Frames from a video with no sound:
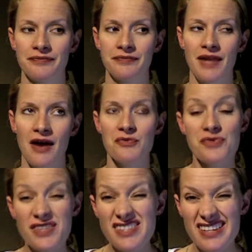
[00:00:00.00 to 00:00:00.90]
Now,
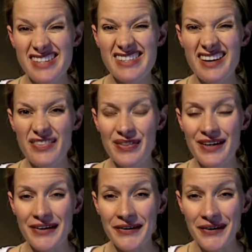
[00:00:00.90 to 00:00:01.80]
the cynics out
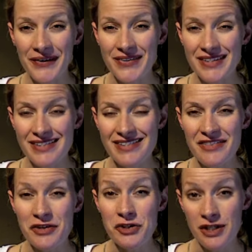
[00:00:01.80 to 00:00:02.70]
there call this
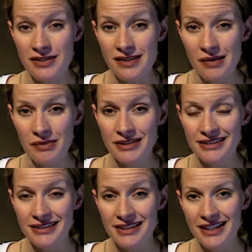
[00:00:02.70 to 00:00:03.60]
the shit sandwich,
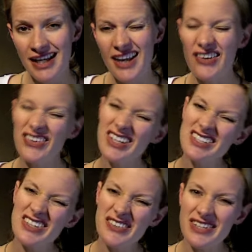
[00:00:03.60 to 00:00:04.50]
and I'll get
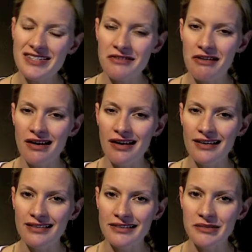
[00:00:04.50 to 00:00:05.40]
to the reason why
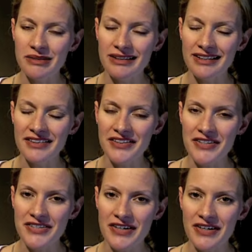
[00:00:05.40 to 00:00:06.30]
a little bit later in the
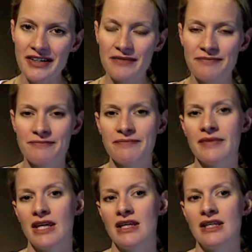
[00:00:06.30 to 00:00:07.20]
talk.
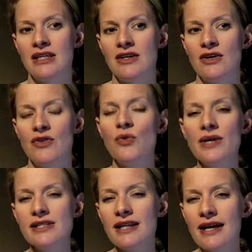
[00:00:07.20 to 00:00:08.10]
The
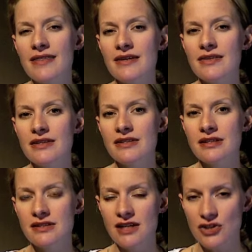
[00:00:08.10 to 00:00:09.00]
reason I think this
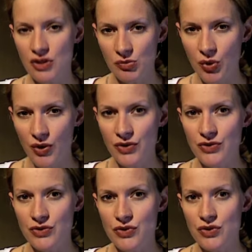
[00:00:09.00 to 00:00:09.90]
is such an
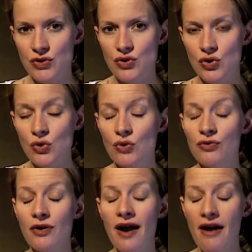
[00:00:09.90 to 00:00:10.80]
important tool
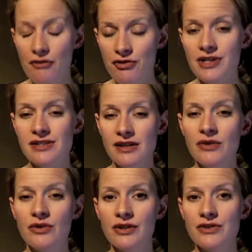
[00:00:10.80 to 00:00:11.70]
for every
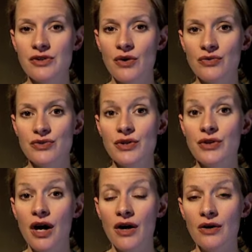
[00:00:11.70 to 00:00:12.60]
single consultant to
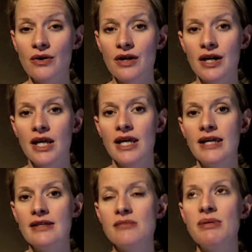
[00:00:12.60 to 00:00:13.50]
know
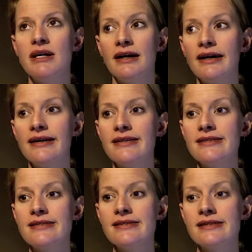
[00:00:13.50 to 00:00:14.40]
is
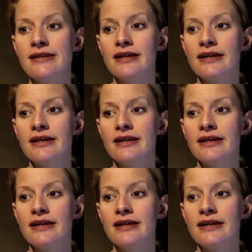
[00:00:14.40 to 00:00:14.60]
because